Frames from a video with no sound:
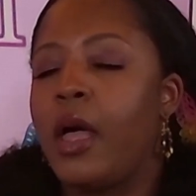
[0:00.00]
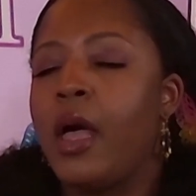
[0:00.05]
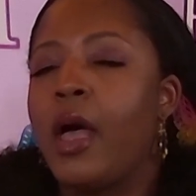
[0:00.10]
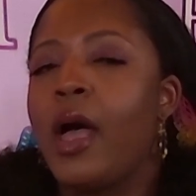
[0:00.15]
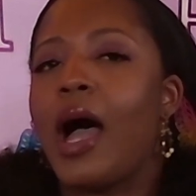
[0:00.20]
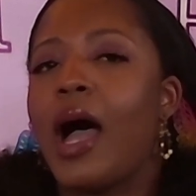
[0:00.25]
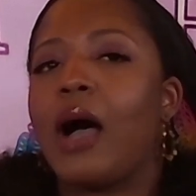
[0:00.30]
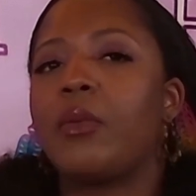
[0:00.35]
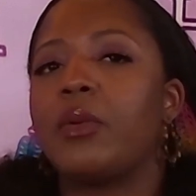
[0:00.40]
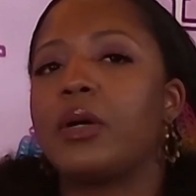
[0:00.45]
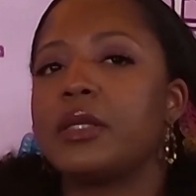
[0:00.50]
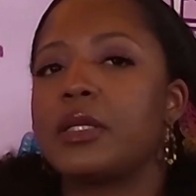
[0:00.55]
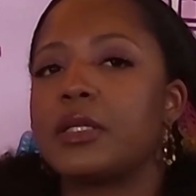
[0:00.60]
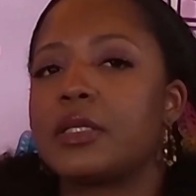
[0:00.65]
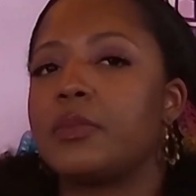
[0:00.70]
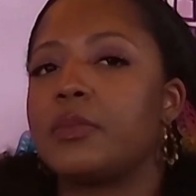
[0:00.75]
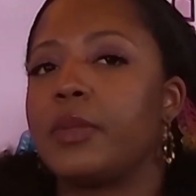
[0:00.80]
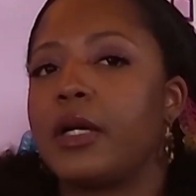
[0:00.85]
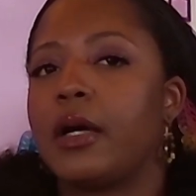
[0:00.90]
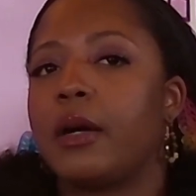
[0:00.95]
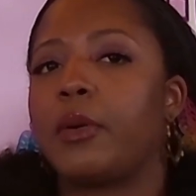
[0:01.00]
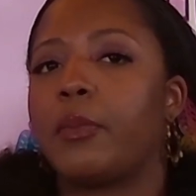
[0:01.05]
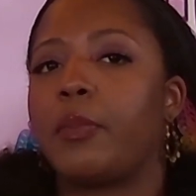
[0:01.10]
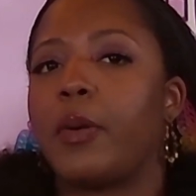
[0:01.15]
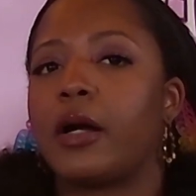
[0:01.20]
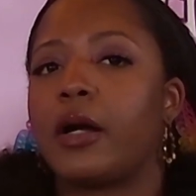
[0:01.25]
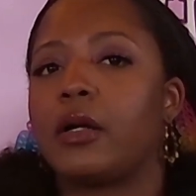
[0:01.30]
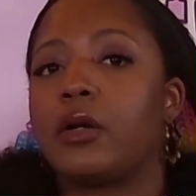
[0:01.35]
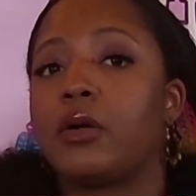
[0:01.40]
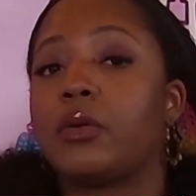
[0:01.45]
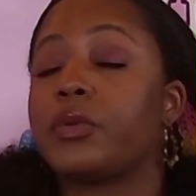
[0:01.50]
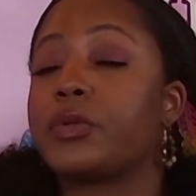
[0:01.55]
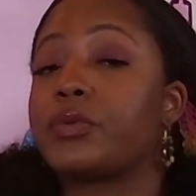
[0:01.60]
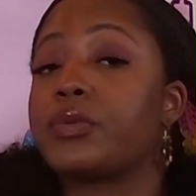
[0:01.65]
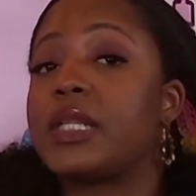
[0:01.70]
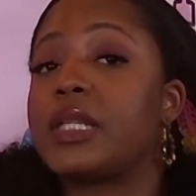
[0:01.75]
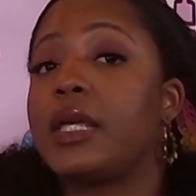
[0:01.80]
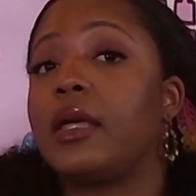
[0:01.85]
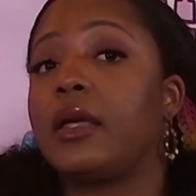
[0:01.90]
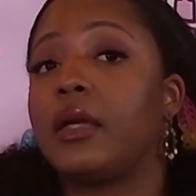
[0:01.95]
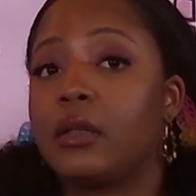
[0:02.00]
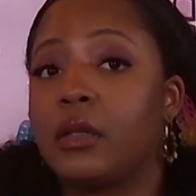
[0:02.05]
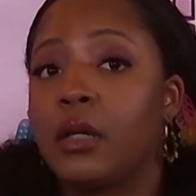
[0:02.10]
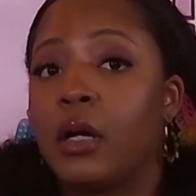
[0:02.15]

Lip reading: I want this to become a part of your routine.